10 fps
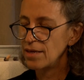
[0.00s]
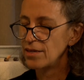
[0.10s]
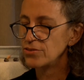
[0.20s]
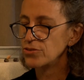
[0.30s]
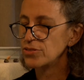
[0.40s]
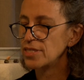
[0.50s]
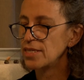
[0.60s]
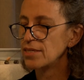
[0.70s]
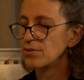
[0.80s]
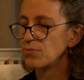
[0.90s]
And as you're
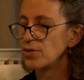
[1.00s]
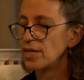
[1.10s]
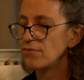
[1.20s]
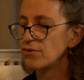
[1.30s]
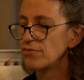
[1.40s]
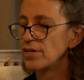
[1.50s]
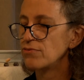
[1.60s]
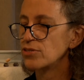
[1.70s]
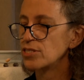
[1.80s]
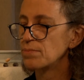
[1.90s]
sitting in whatever
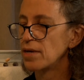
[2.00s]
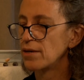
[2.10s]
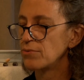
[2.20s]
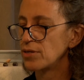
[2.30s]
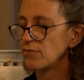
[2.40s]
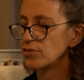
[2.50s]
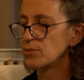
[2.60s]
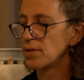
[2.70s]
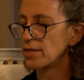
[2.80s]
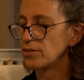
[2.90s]
favorite spot, whatever
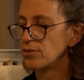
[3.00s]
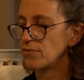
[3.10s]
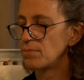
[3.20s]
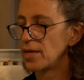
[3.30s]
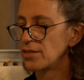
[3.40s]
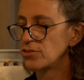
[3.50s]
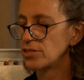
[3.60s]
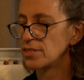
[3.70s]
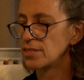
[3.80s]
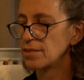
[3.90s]
spot you have
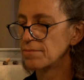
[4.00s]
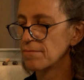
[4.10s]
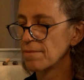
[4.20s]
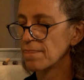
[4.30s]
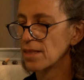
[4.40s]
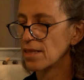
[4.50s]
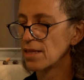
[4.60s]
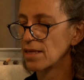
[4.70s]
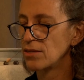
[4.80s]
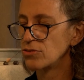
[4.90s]
imagined,
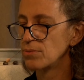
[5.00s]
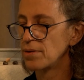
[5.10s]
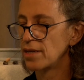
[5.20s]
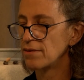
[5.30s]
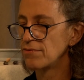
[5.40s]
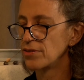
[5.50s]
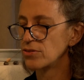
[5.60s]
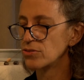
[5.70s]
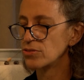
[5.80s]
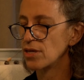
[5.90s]
and as your body
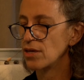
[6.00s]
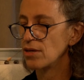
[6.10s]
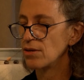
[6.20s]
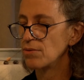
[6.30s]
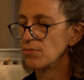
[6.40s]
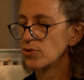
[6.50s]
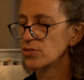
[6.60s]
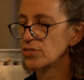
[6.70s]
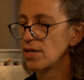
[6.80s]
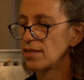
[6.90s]
feels more
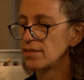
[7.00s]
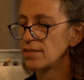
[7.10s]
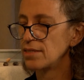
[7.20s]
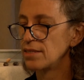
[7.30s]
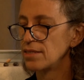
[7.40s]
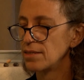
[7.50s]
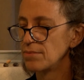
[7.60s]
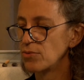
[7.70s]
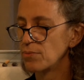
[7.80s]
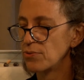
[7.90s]
solid,
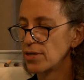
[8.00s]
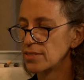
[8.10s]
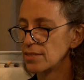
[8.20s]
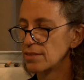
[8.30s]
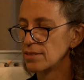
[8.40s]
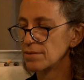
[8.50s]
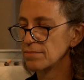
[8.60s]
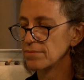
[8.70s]
more present,